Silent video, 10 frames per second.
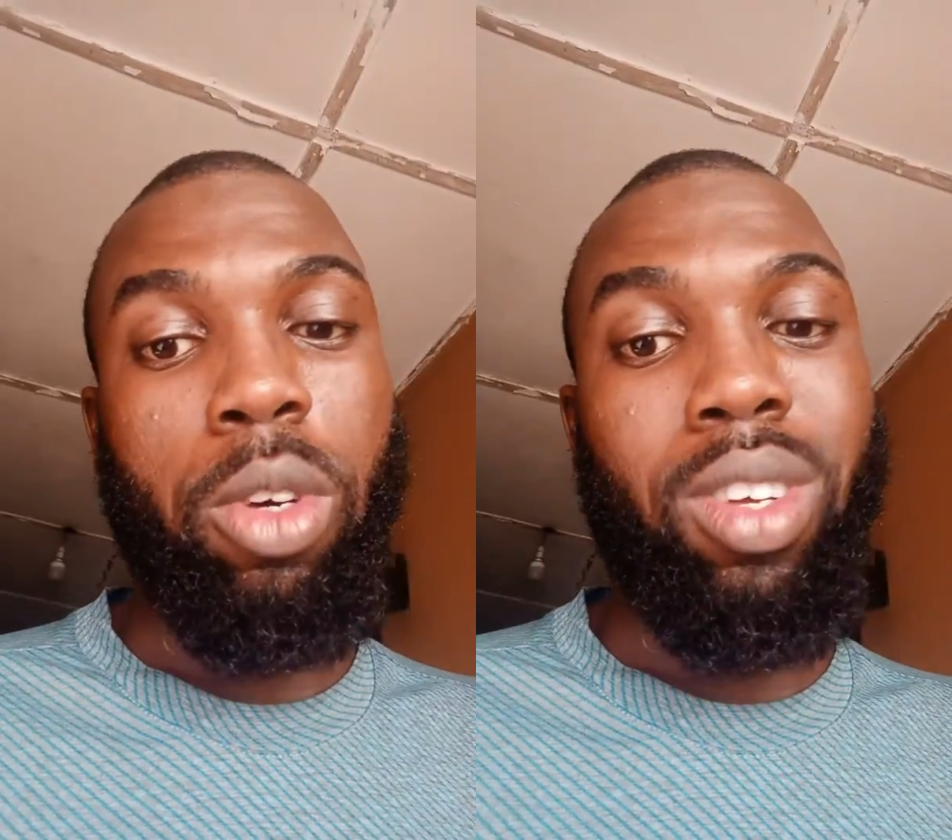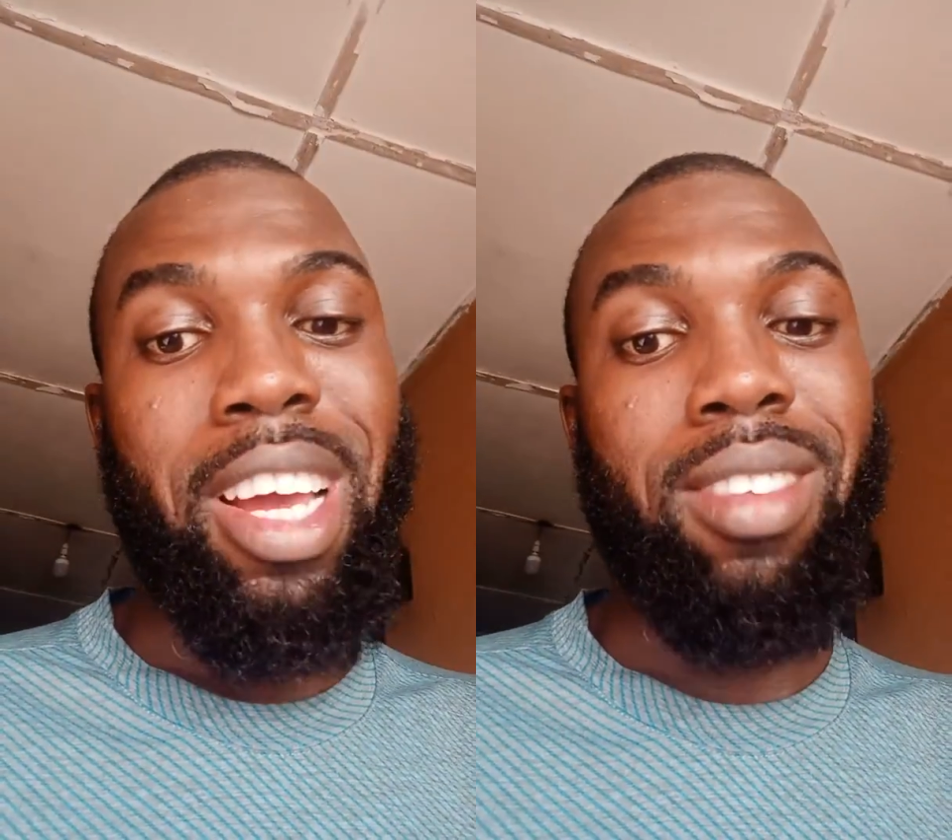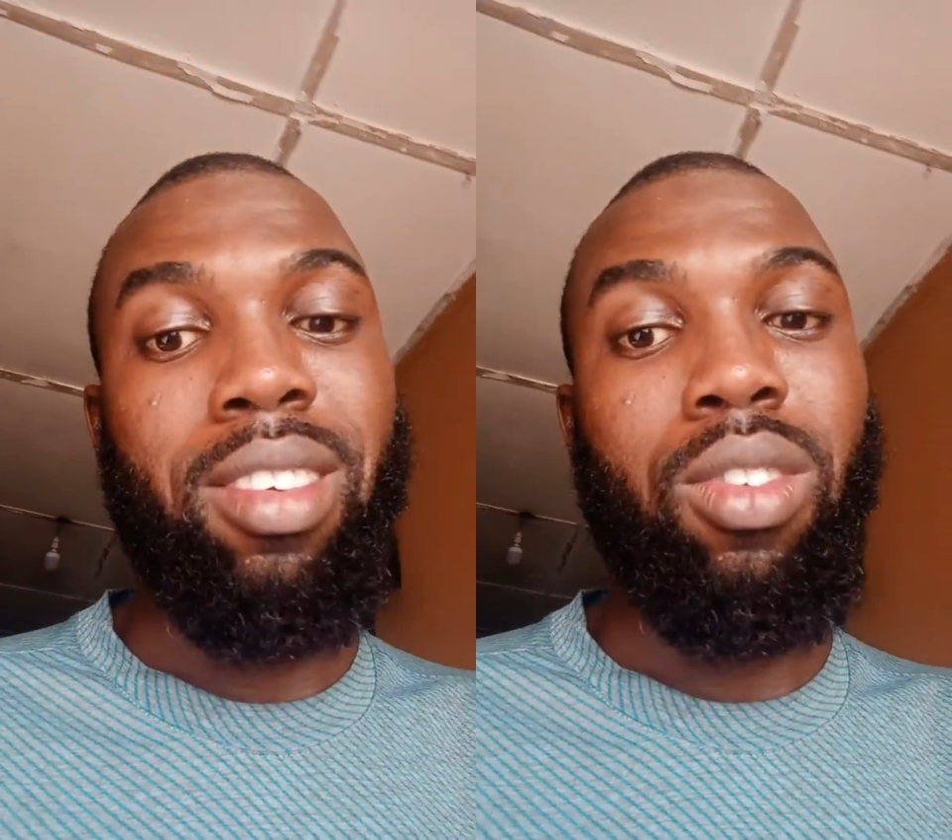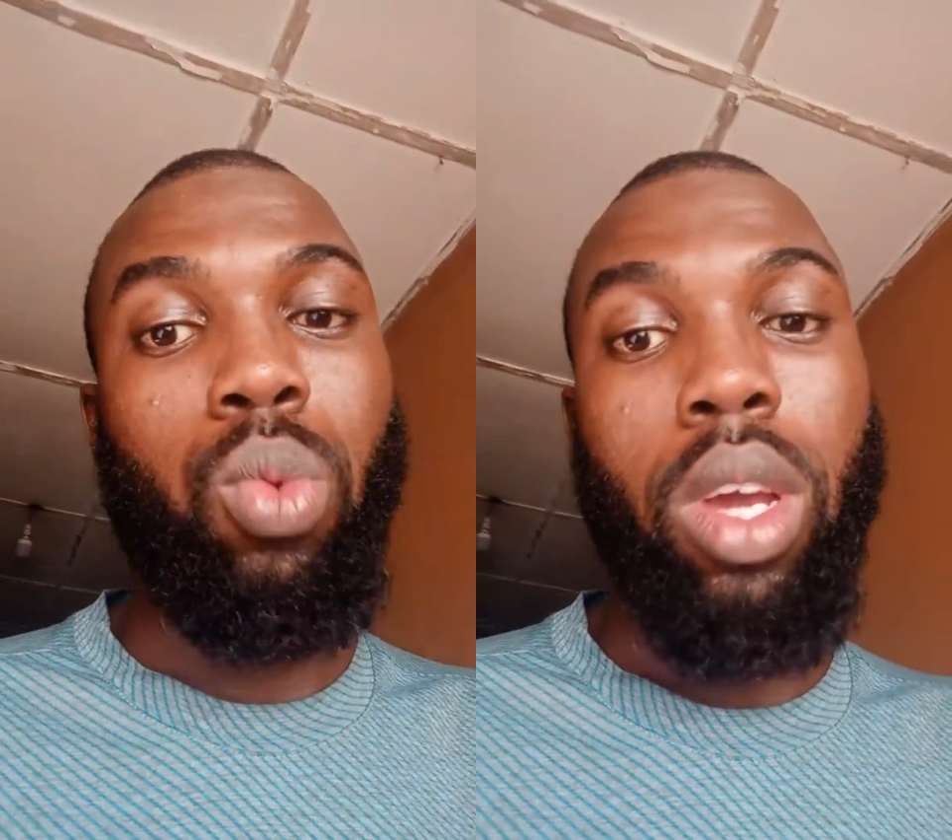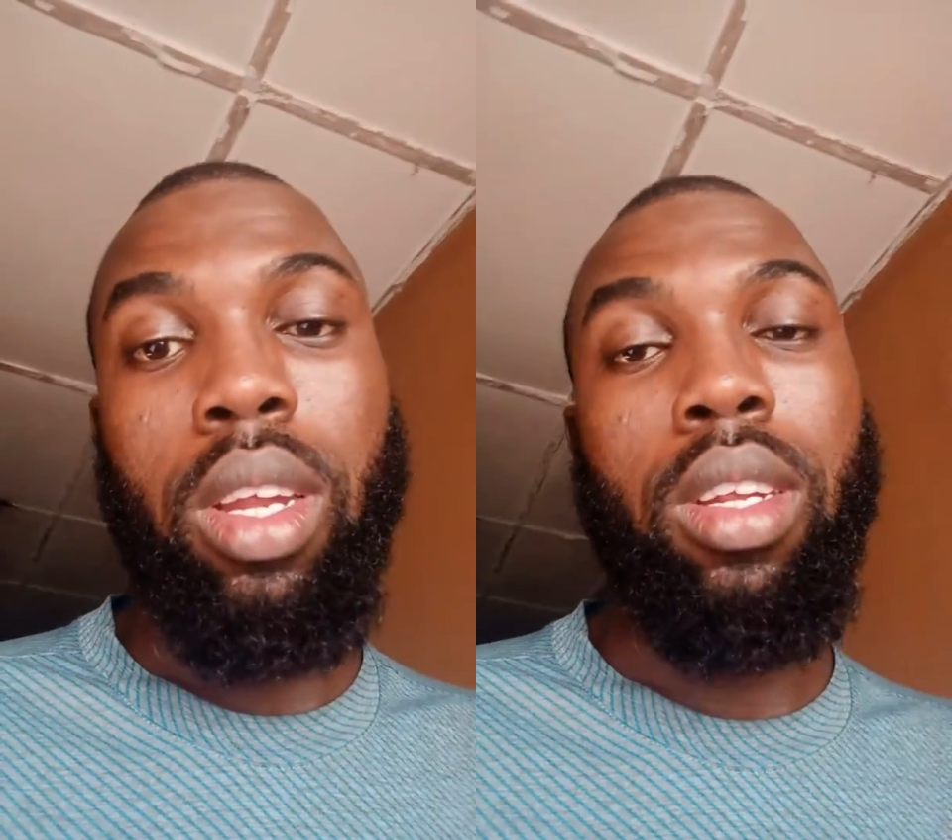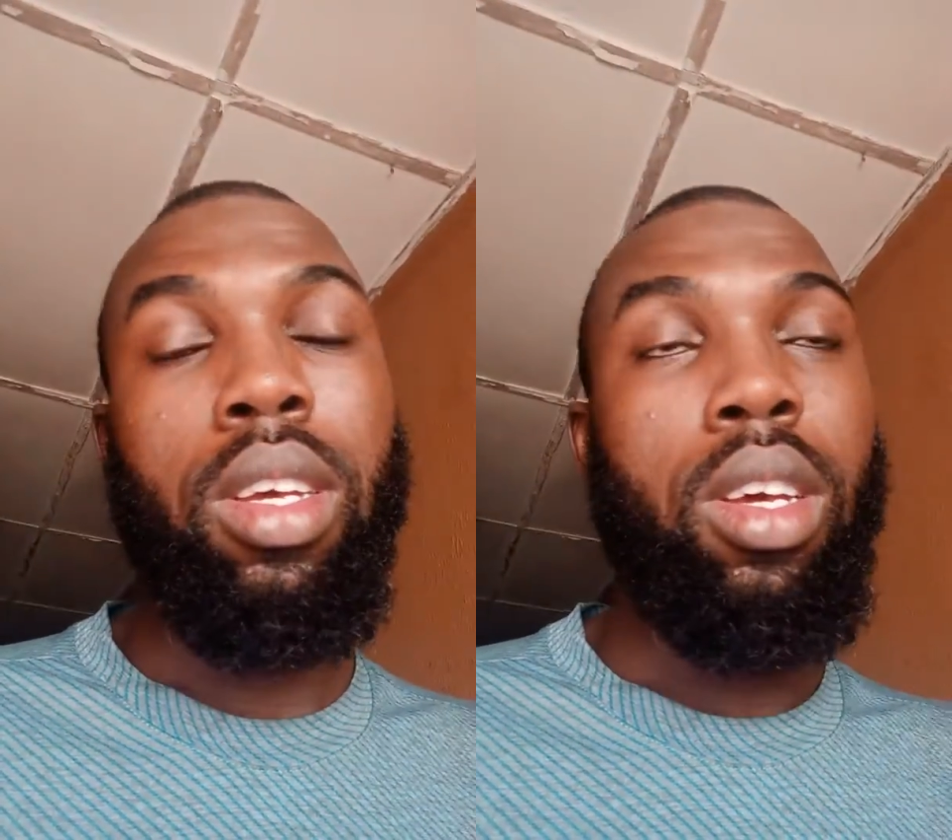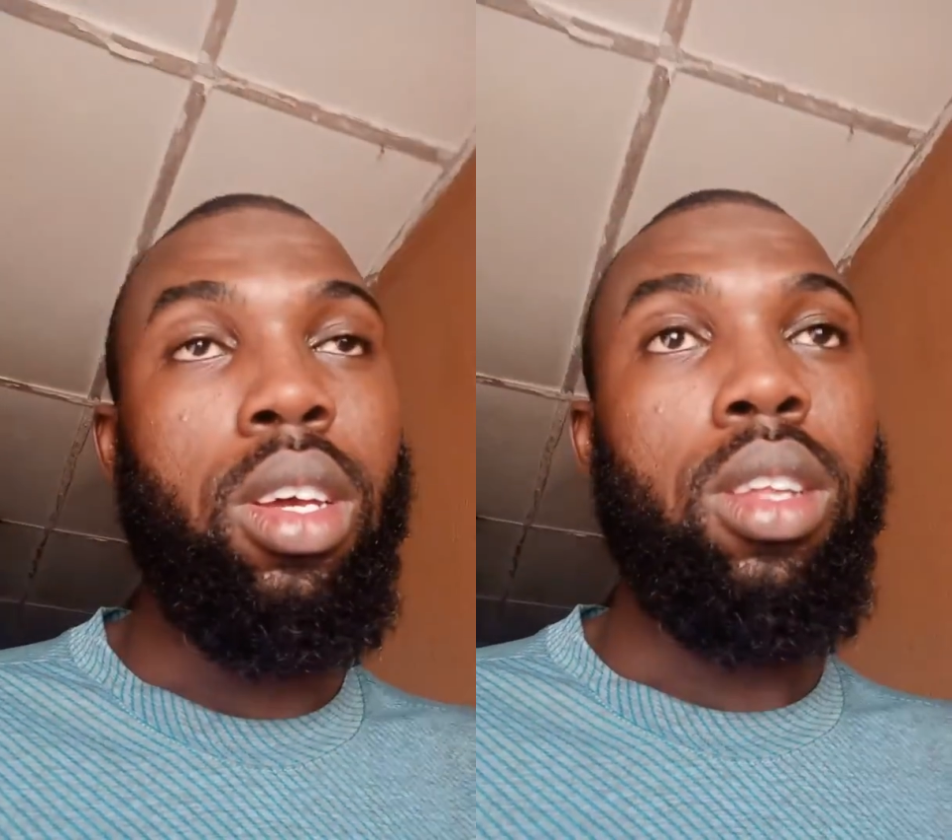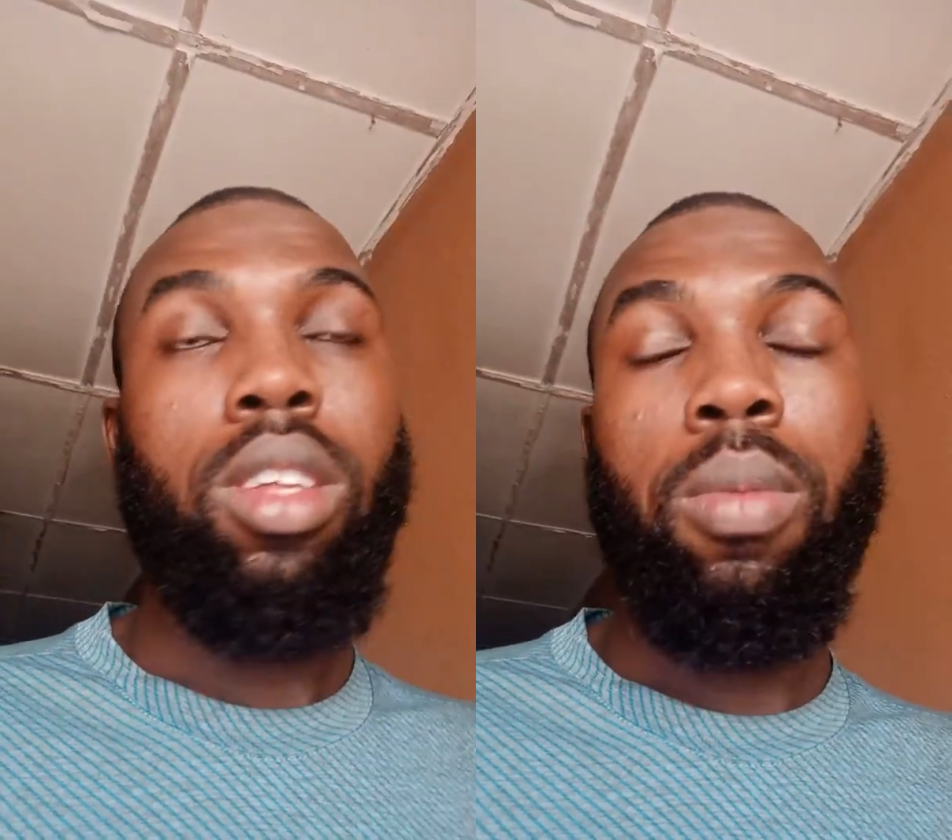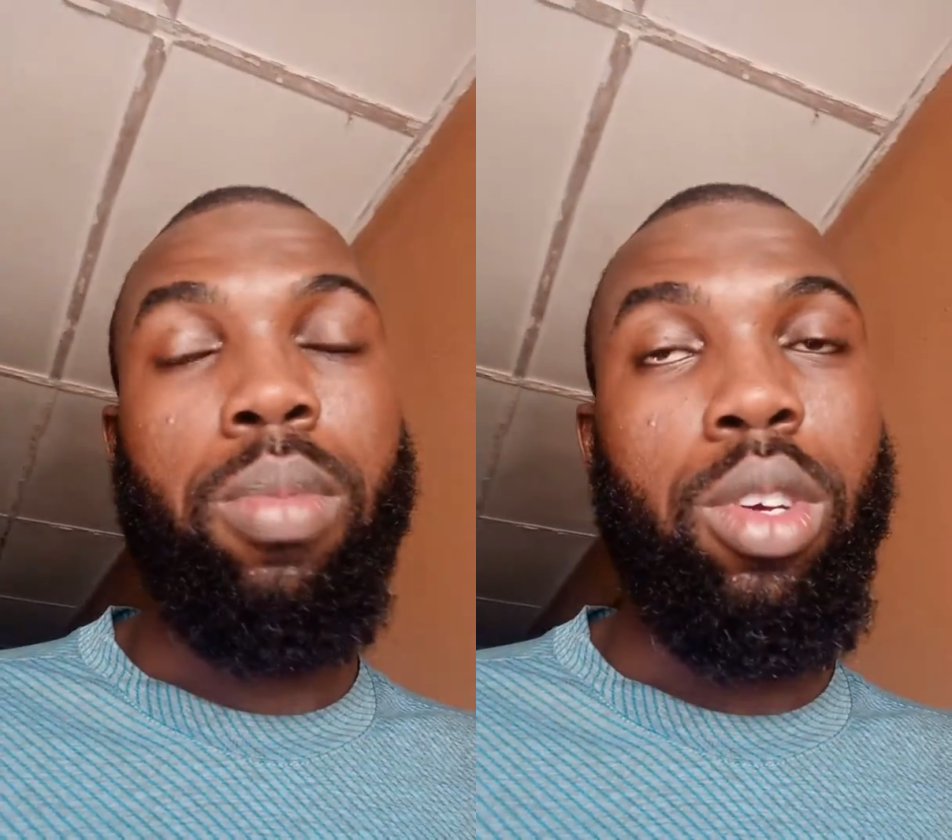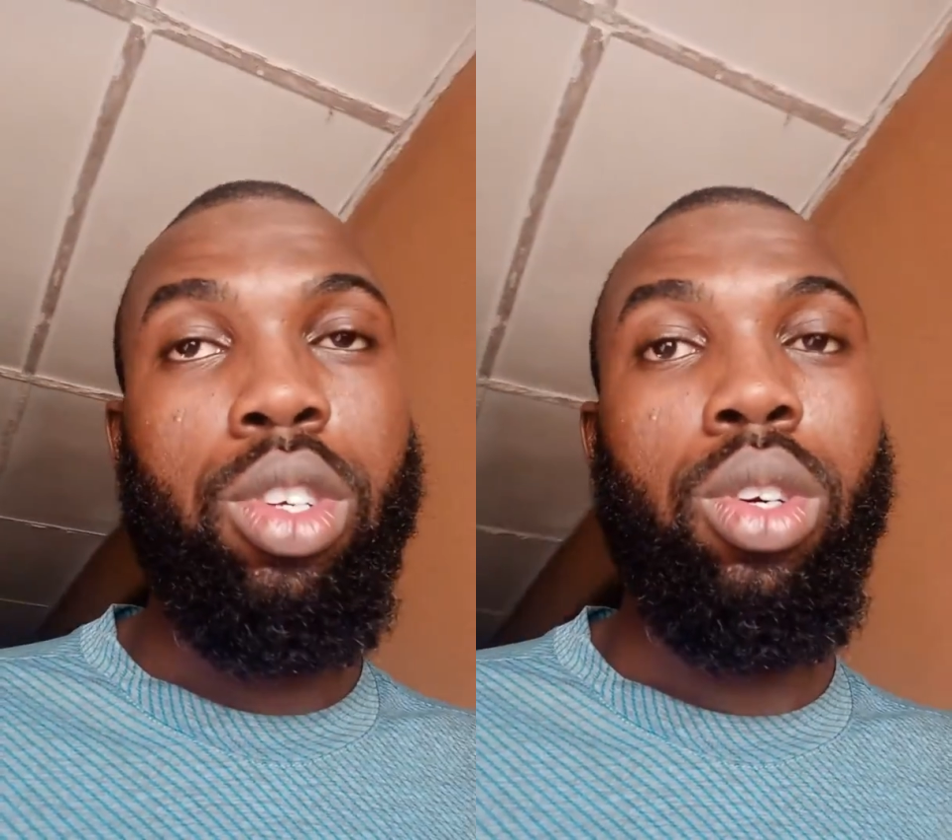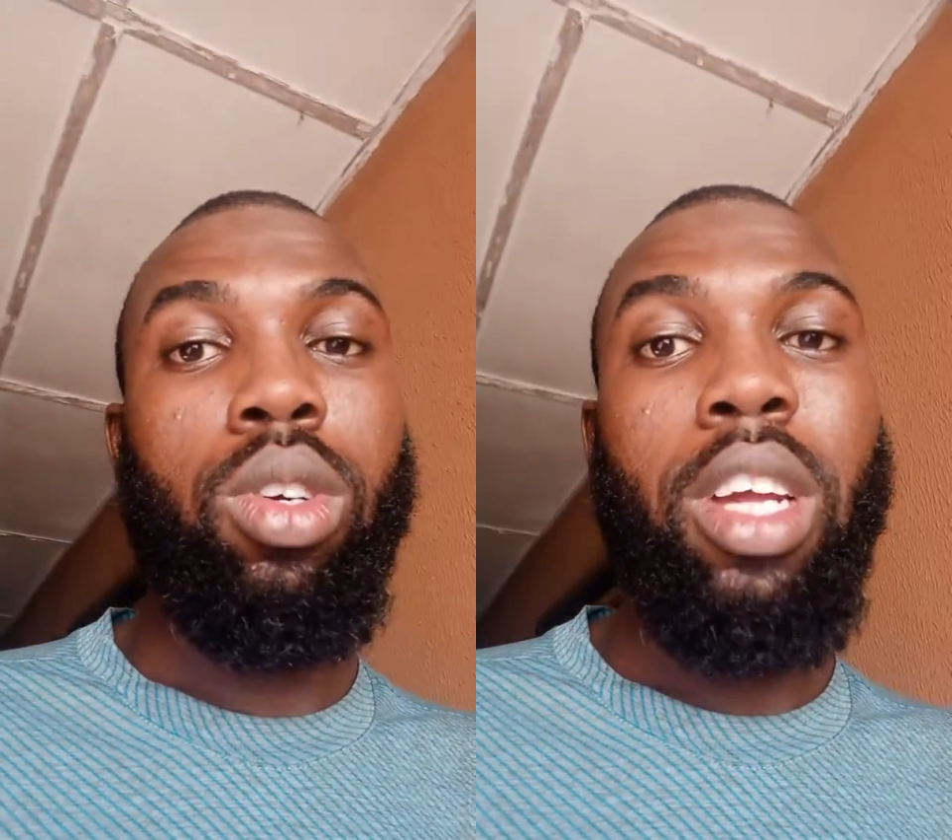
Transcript: because that is its dwelling temperature.